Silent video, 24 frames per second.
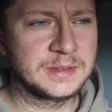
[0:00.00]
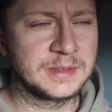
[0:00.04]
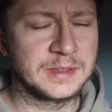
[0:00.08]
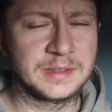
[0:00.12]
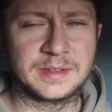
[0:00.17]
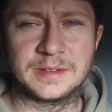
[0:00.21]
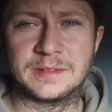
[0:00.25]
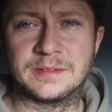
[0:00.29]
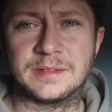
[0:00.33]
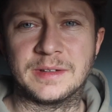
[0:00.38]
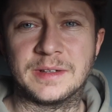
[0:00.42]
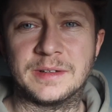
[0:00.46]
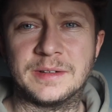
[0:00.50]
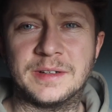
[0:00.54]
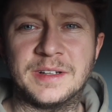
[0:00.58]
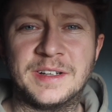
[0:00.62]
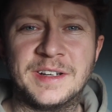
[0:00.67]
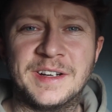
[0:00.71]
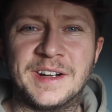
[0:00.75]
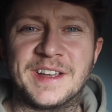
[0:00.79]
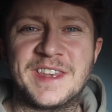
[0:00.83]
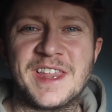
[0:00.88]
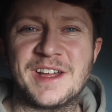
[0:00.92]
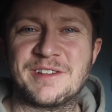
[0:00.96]
I don't know.
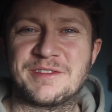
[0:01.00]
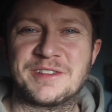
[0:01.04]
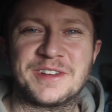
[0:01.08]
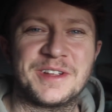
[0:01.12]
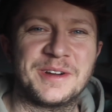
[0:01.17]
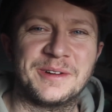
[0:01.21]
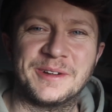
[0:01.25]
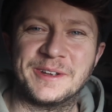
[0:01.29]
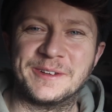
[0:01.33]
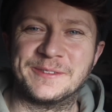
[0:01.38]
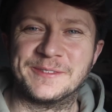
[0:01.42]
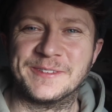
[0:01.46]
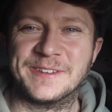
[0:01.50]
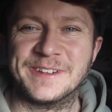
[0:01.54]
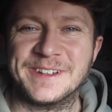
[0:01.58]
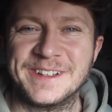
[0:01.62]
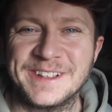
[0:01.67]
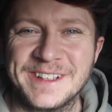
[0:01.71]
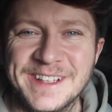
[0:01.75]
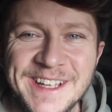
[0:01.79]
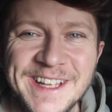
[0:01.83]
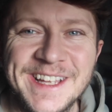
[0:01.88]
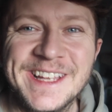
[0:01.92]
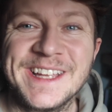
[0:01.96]
I never know anymore.
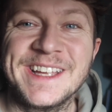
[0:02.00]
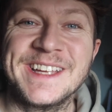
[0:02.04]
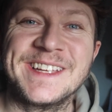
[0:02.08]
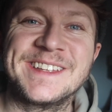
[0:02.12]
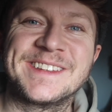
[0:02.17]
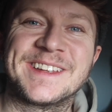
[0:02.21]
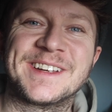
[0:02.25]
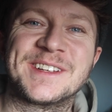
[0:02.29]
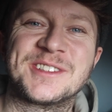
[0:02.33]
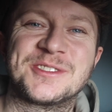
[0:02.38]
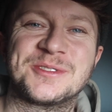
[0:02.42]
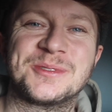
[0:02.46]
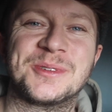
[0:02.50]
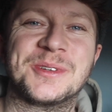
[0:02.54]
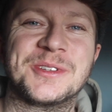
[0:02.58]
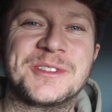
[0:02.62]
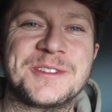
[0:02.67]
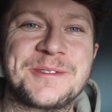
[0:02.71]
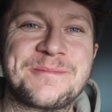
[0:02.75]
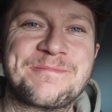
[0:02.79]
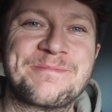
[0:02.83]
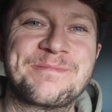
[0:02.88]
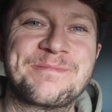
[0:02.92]
Thanks for watching.